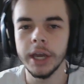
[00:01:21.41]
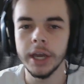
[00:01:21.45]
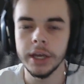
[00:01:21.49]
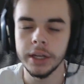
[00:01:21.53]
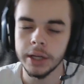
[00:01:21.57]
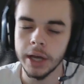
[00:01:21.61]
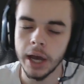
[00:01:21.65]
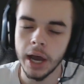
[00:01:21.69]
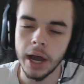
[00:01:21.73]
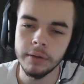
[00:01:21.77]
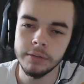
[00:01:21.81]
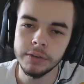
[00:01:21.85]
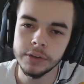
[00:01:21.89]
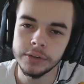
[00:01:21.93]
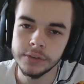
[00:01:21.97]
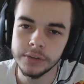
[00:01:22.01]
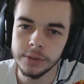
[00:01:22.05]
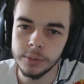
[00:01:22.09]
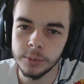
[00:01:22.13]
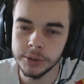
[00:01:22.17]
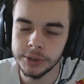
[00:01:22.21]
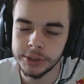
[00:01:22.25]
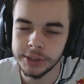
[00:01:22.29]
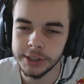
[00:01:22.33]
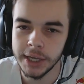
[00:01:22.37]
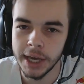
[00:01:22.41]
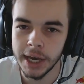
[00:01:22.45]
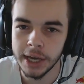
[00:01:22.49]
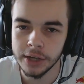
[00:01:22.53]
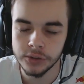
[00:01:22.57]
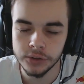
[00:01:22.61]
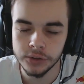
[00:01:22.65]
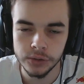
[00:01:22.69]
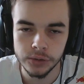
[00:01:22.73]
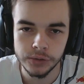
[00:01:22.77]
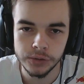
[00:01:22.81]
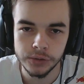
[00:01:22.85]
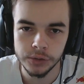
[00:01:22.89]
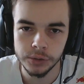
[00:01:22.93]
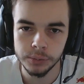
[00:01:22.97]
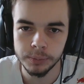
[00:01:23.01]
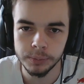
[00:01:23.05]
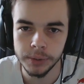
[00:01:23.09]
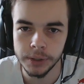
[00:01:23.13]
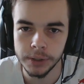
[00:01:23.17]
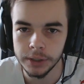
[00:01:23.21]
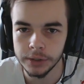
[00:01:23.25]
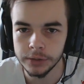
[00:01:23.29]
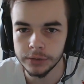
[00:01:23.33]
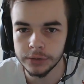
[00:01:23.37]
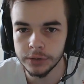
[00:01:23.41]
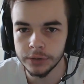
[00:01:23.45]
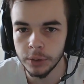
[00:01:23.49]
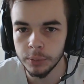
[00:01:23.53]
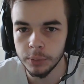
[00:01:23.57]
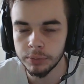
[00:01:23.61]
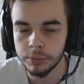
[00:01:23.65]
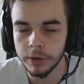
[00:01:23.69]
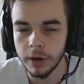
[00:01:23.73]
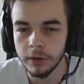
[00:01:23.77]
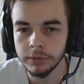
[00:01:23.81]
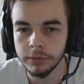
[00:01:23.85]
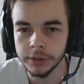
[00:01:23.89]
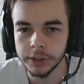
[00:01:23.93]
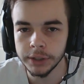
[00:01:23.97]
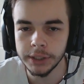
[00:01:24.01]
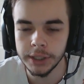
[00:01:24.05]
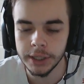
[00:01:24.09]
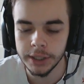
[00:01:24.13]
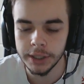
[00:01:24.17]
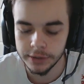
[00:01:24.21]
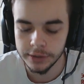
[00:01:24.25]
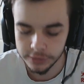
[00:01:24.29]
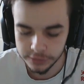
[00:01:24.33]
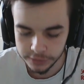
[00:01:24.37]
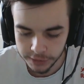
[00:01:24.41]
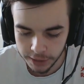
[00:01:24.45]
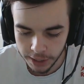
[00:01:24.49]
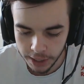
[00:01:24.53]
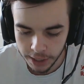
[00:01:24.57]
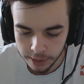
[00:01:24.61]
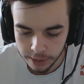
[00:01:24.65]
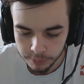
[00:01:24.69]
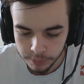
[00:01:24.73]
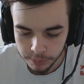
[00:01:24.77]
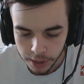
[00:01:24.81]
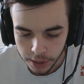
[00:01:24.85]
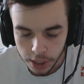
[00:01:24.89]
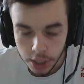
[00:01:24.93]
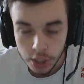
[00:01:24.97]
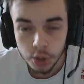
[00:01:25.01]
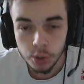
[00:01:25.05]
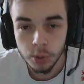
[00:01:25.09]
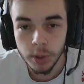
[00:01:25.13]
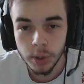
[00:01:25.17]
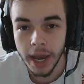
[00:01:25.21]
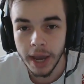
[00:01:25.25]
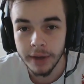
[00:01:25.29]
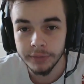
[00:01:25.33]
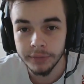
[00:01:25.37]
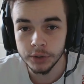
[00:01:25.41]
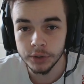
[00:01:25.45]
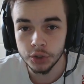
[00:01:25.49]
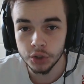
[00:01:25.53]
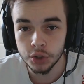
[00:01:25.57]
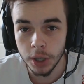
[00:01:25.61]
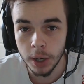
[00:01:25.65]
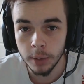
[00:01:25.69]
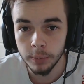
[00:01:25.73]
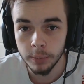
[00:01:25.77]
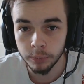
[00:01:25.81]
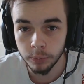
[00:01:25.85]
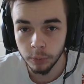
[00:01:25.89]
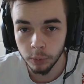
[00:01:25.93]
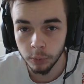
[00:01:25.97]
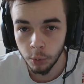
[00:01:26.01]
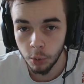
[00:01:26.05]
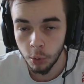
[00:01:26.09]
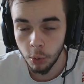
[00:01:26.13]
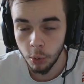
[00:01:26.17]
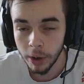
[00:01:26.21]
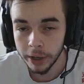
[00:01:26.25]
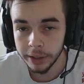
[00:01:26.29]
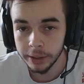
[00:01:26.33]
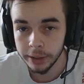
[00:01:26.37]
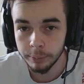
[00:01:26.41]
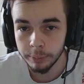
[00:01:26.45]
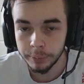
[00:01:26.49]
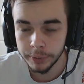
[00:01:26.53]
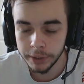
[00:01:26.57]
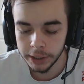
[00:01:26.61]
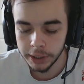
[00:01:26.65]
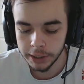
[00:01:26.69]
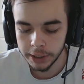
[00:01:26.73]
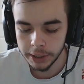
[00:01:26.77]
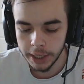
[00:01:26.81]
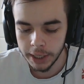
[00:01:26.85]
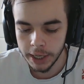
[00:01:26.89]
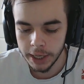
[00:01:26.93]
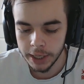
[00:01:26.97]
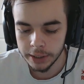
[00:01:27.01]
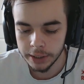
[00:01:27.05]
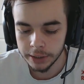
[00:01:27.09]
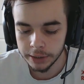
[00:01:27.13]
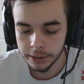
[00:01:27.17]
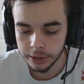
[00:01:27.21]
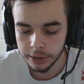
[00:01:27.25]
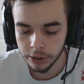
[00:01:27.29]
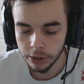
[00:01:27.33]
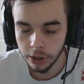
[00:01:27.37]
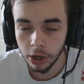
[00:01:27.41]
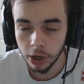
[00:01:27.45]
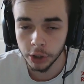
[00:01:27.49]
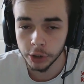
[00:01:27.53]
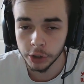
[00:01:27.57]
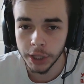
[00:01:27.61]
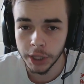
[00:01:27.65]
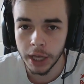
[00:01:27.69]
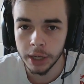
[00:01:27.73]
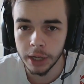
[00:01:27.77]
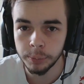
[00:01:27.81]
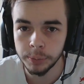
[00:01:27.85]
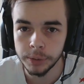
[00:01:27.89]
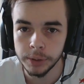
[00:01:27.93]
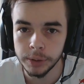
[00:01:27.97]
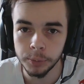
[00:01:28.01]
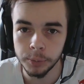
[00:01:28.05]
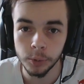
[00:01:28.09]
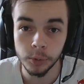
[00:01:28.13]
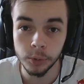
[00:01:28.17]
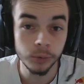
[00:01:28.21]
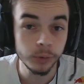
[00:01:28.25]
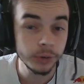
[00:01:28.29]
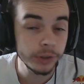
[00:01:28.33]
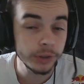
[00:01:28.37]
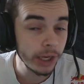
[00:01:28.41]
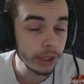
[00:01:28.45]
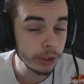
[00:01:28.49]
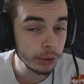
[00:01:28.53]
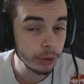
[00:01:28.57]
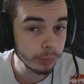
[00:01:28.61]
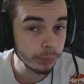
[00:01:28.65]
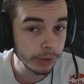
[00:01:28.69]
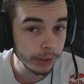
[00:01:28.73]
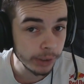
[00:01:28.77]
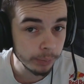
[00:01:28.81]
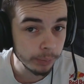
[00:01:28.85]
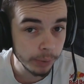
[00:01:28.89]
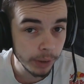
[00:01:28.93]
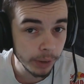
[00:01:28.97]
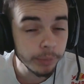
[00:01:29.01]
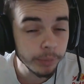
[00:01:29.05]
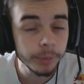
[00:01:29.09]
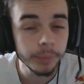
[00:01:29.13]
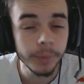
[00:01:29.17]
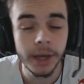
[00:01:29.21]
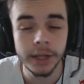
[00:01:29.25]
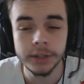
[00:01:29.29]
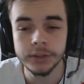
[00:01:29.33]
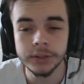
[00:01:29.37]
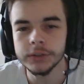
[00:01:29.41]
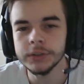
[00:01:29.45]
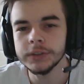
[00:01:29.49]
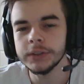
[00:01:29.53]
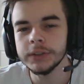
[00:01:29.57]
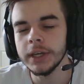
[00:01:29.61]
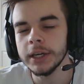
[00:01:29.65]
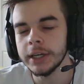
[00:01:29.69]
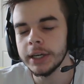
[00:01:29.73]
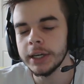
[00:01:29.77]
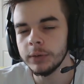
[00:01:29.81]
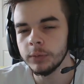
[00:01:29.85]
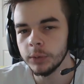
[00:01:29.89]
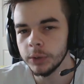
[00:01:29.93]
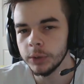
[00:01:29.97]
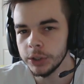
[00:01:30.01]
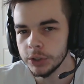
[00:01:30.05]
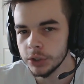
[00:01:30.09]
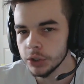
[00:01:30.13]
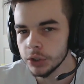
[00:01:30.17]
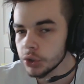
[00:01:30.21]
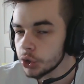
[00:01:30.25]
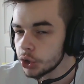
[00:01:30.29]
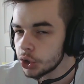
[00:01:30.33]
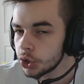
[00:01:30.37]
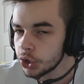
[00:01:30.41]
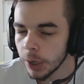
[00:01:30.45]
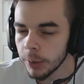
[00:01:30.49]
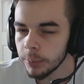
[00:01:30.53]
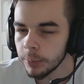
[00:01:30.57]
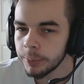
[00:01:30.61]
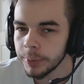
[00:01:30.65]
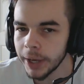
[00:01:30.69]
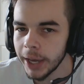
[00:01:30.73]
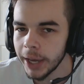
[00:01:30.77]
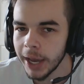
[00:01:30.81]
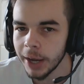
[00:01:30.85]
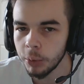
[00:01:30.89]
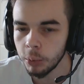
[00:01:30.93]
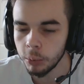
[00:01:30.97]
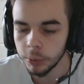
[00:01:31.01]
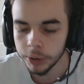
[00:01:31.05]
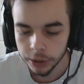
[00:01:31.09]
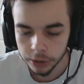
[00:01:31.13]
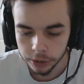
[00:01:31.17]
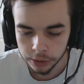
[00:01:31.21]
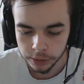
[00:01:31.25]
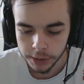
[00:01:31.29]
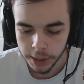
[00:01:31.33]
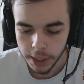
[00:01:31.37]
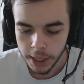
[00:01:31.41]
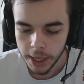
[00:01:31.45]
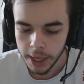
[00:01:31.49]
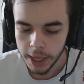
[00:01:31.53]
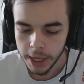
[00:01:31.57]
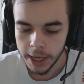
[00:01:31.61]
And obviously with the exosuit being so prevalent in this game, you have to jump quite a bit, and there are a lot of people that you play in public matches that can really just jump at will,